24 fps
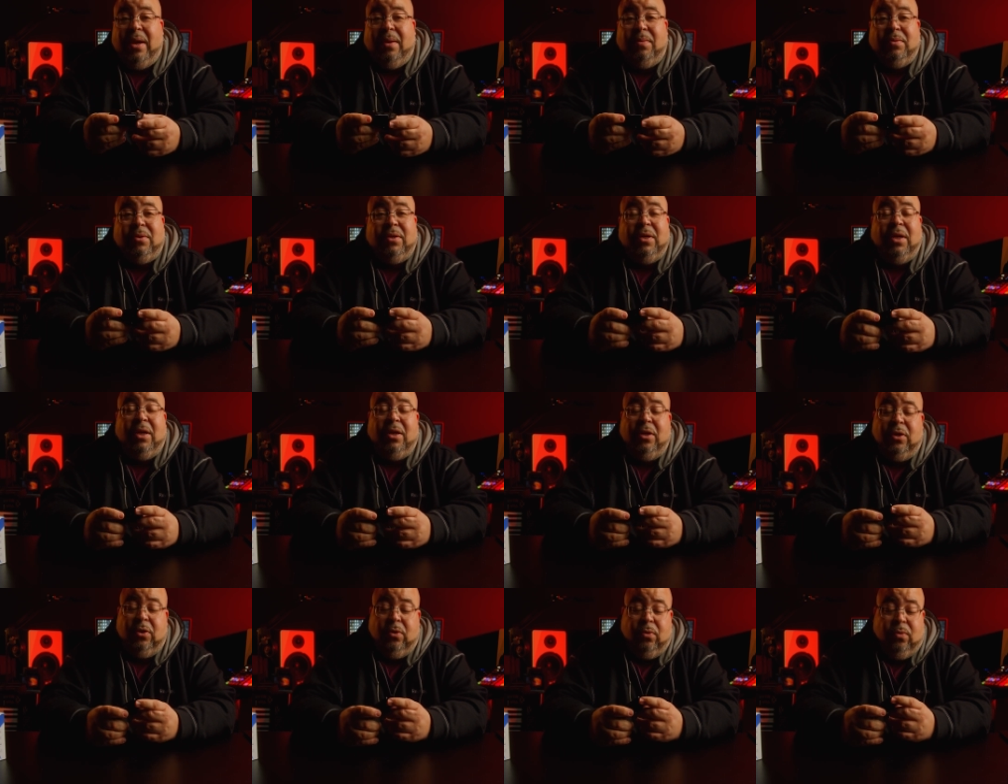I'm
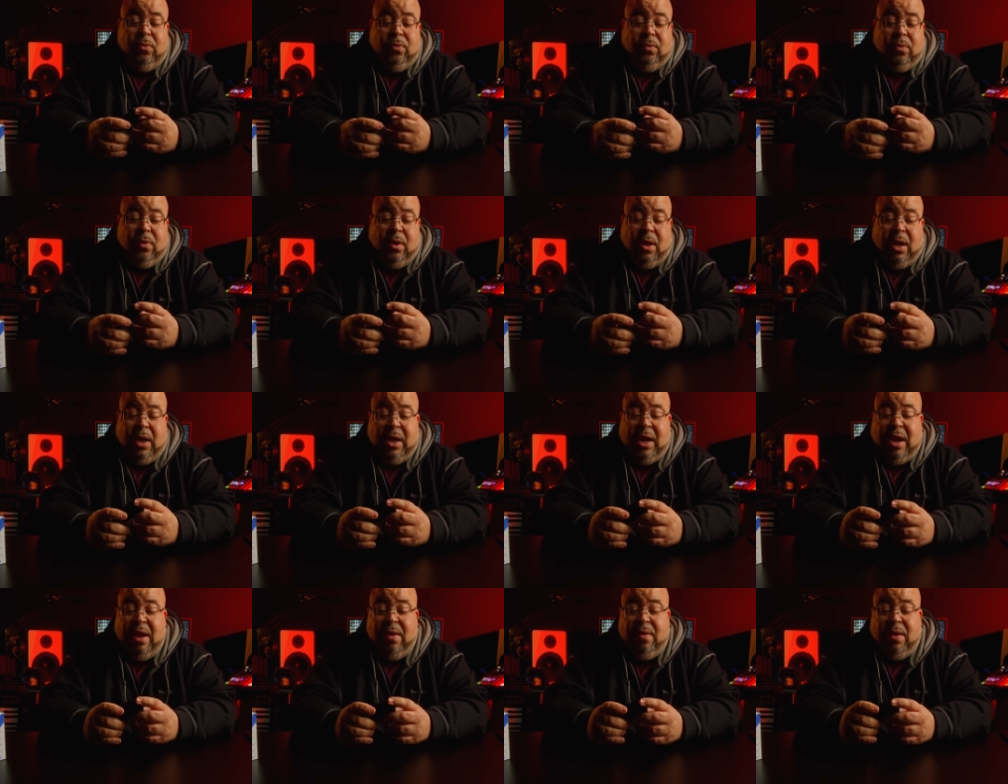telling you, I
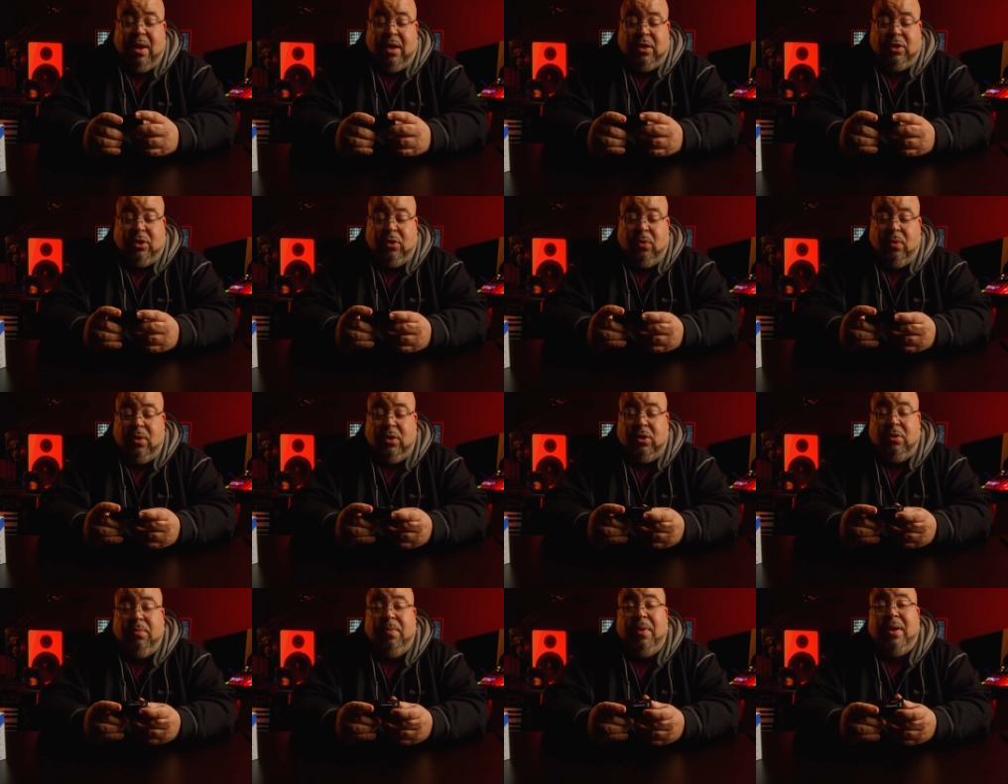gave I showed
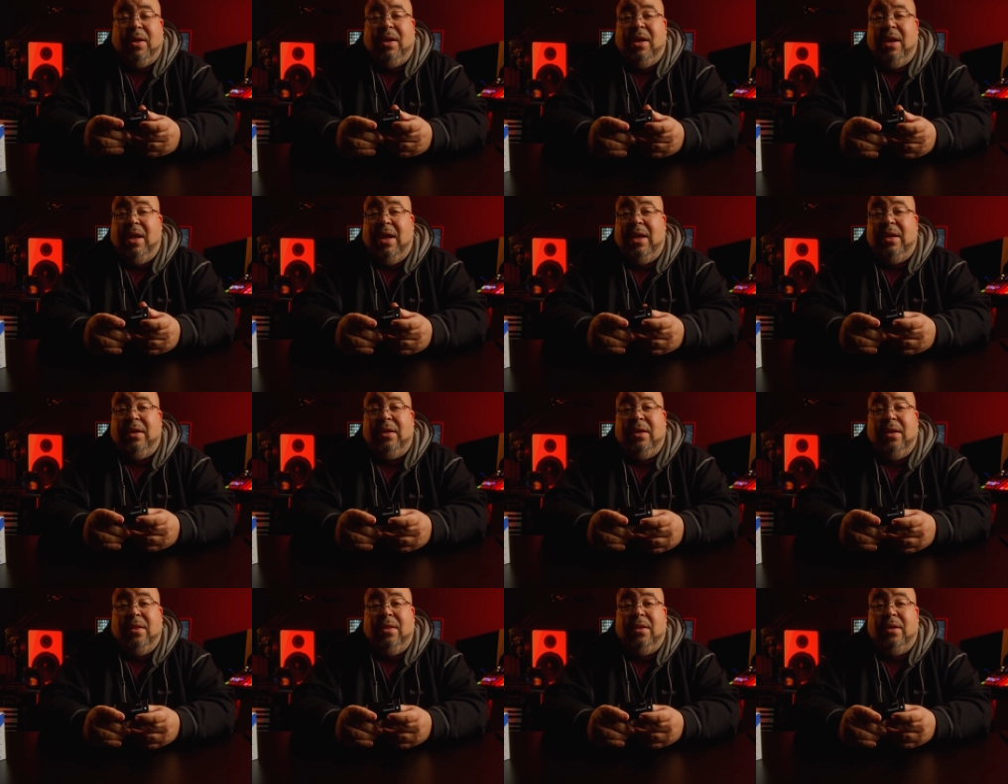it to my client
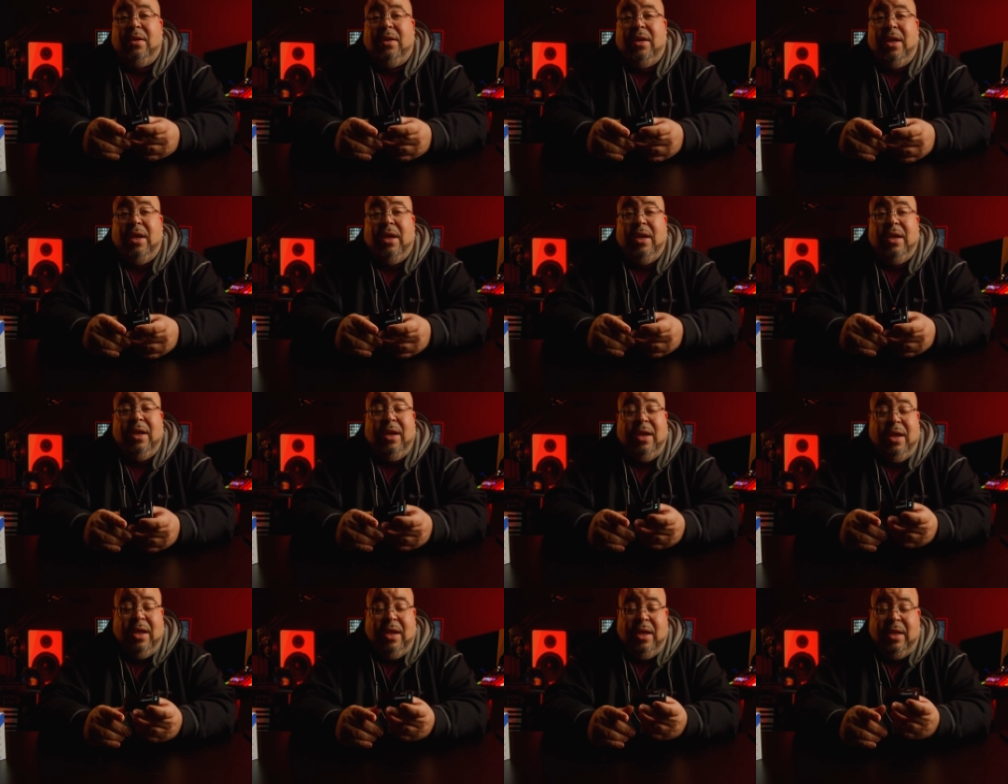the other
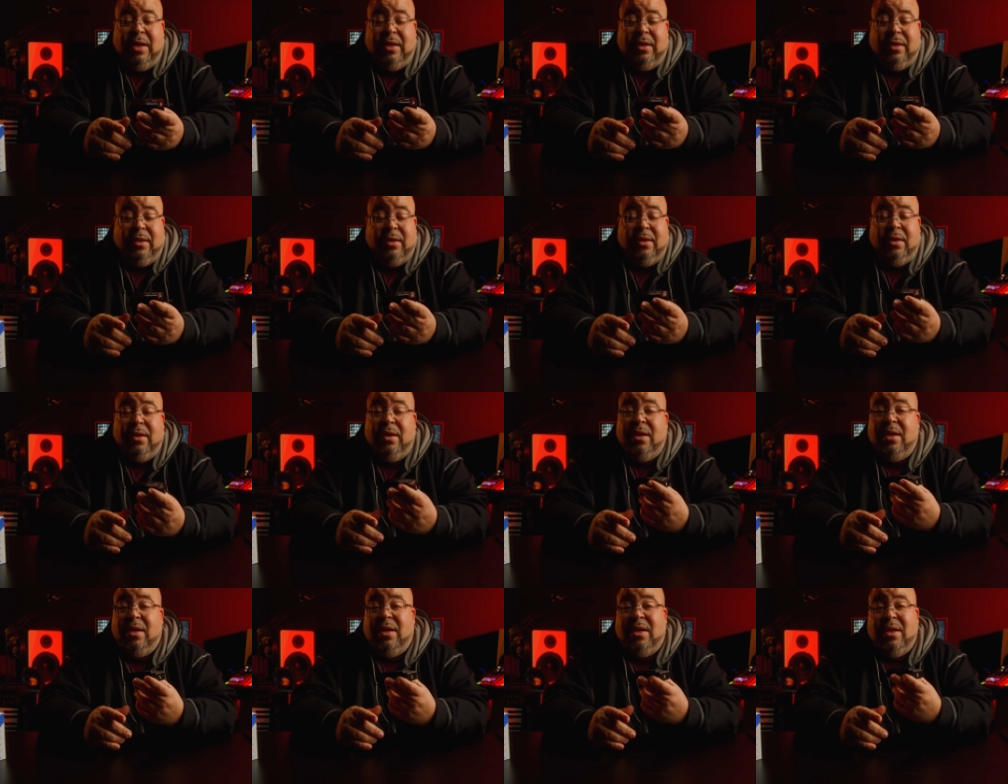day, and
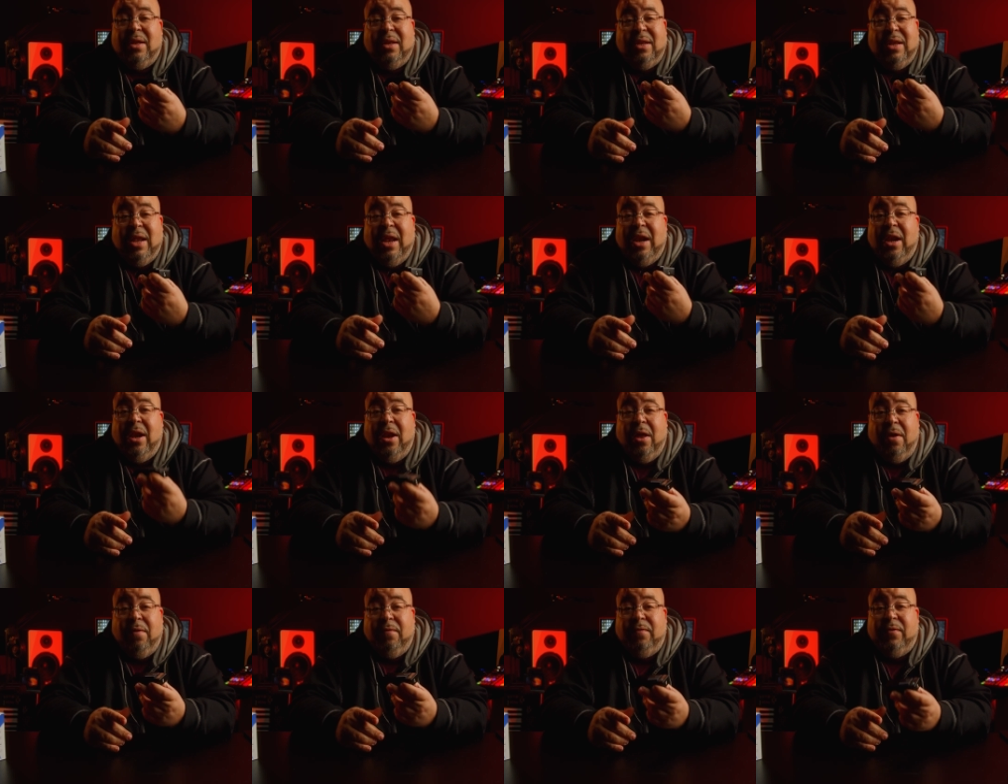they
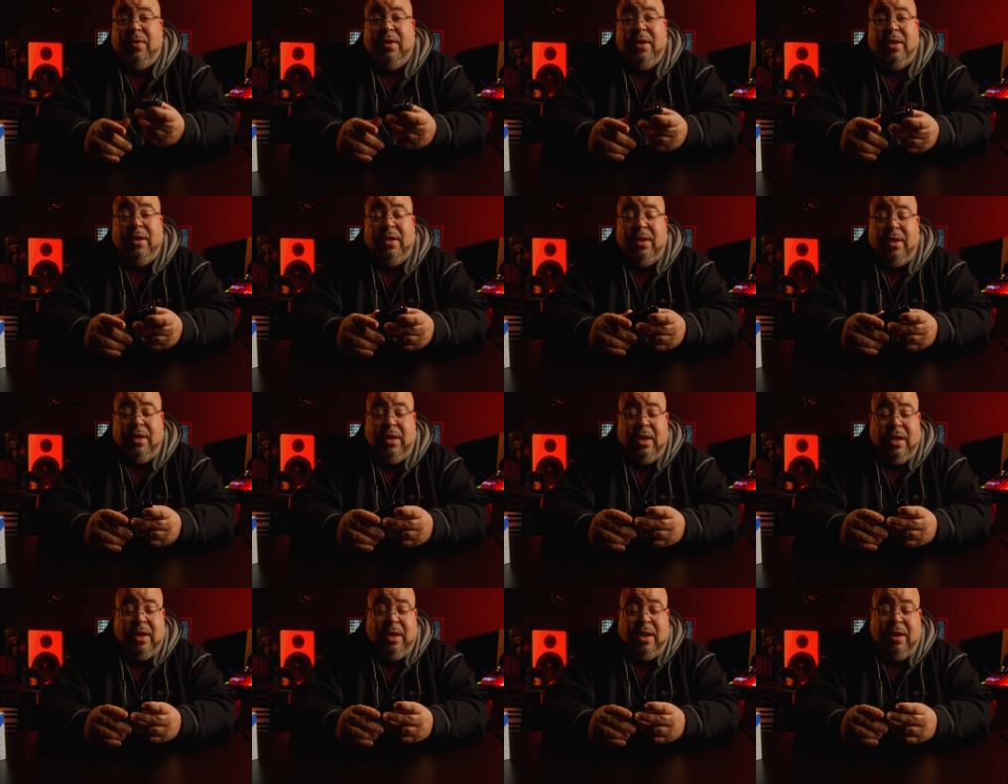loved it
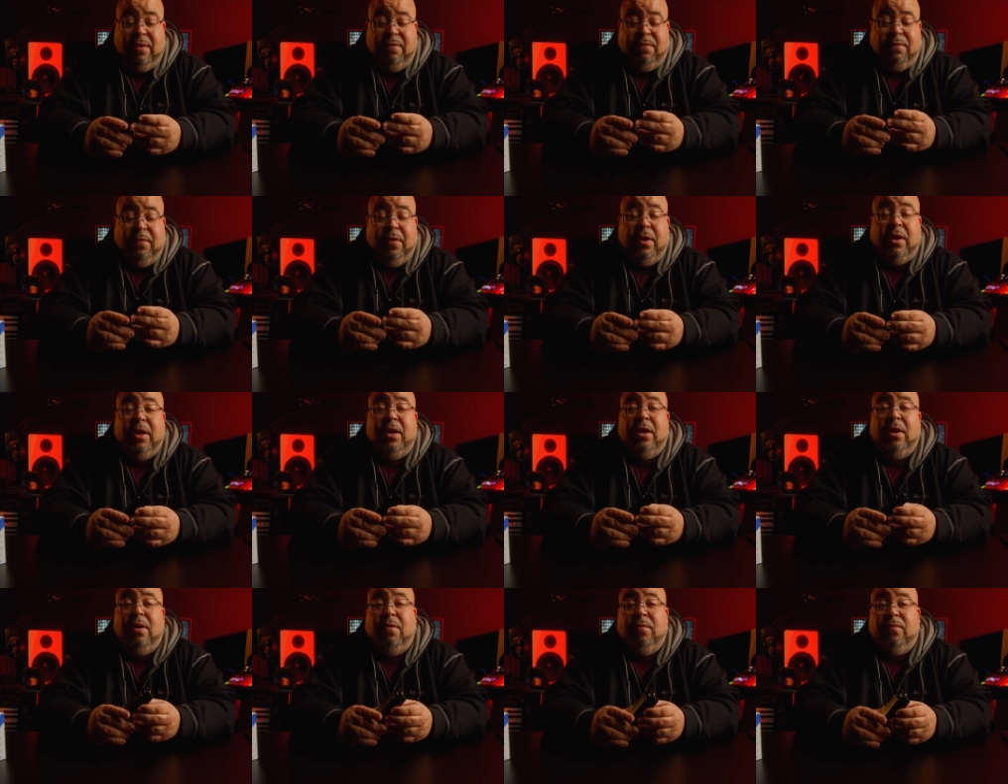and they fell
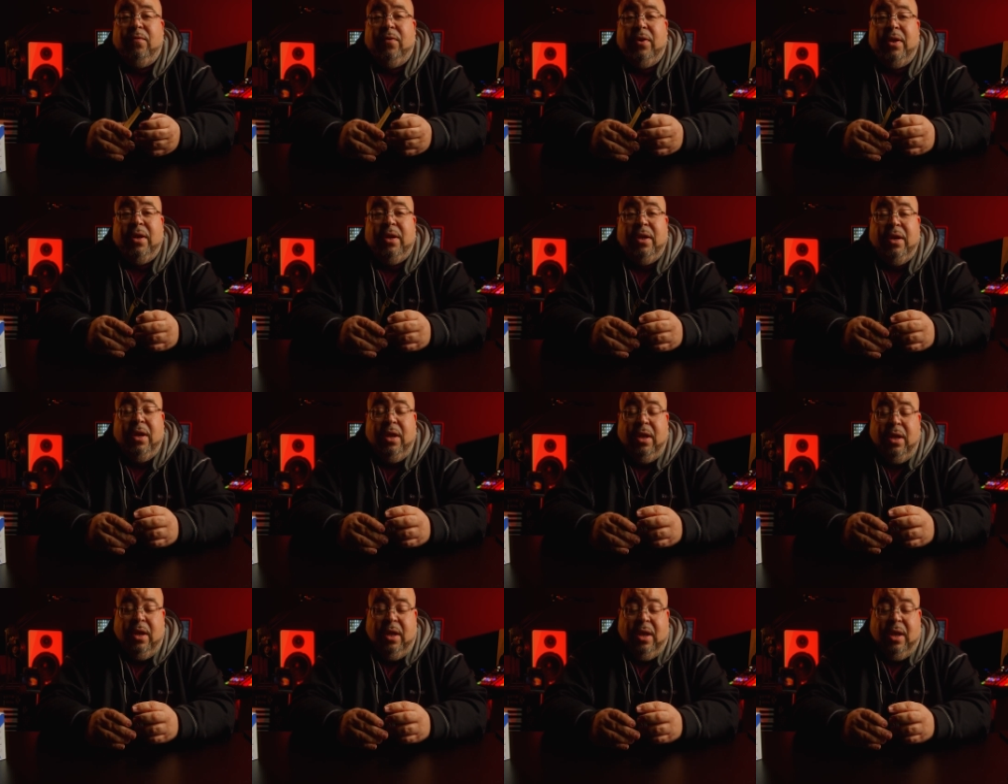in love with it.